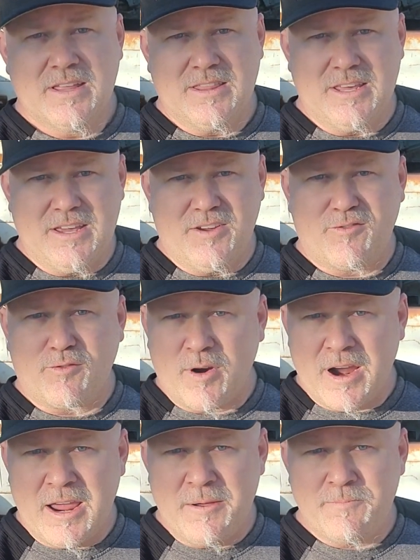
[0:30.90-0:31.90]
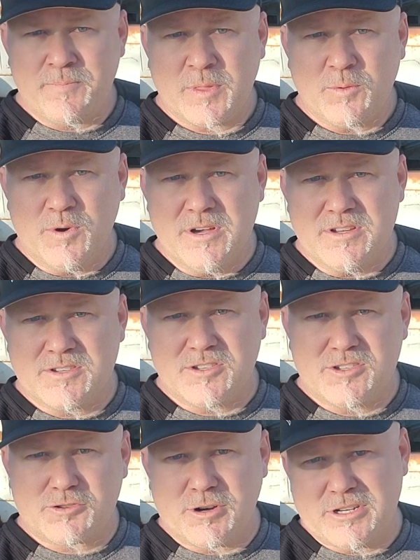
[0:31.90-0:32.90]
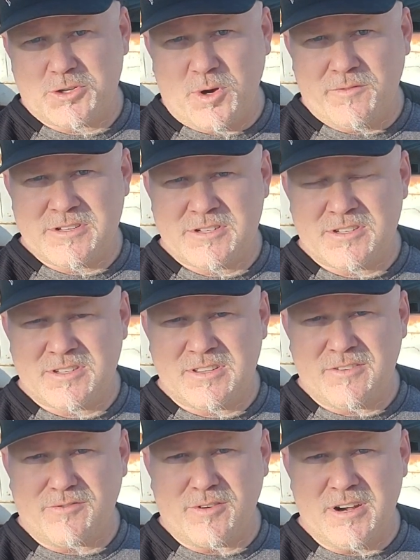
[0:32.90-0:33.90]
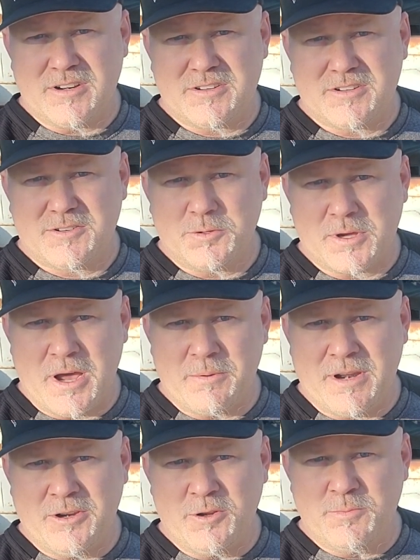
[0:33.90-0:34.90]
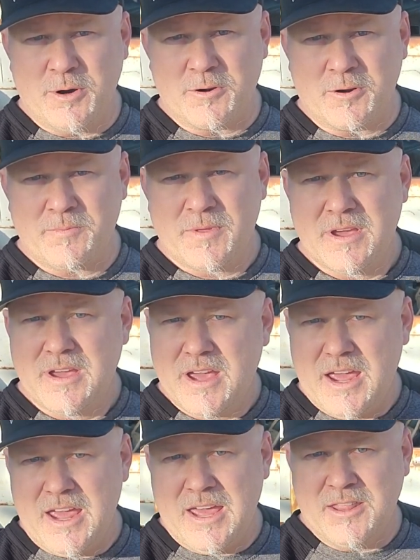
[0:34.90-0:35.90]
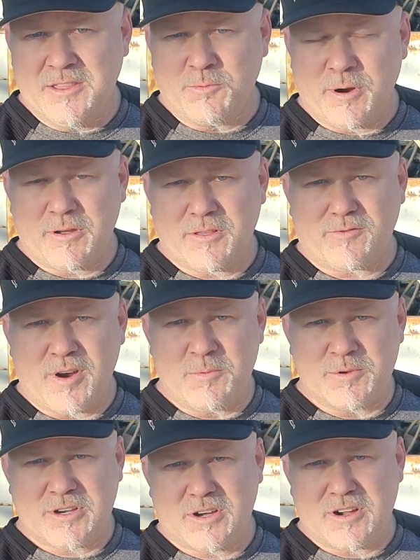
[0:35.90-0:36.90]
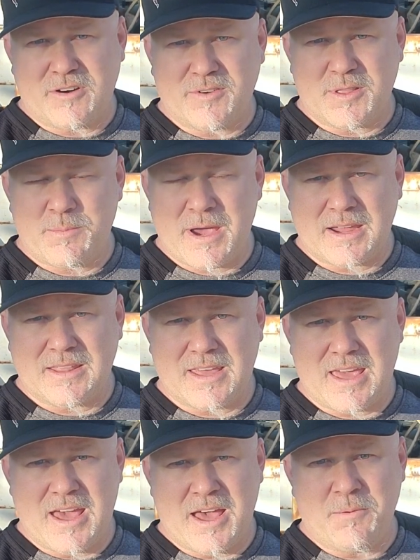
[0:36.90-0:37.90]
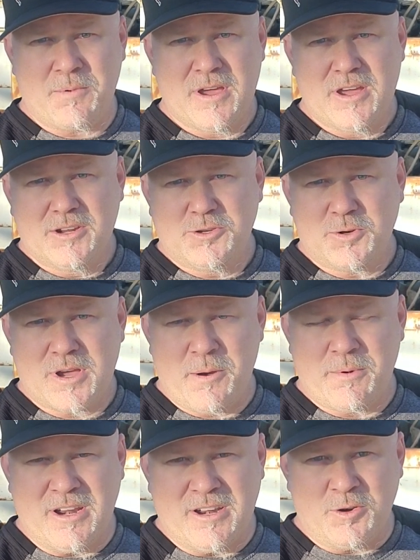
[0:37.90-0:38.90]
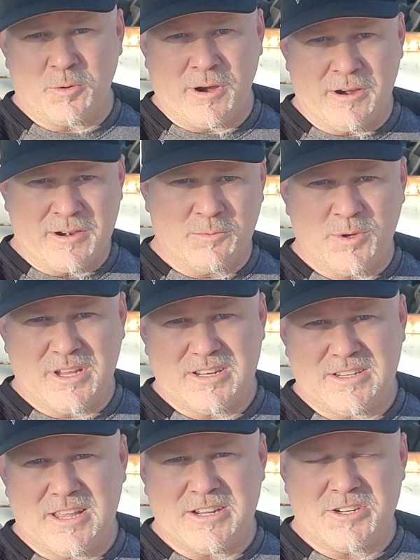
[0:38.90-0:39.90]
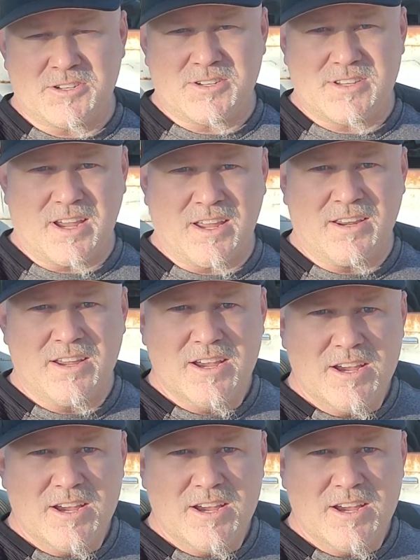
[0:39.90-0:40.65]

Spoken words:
The frame was stretched 12 inches in the front to accommodate a new motor, and the rear of the frame was cut off at the back of the cab to accommodate a new rear end, and we'll get to that in just a second.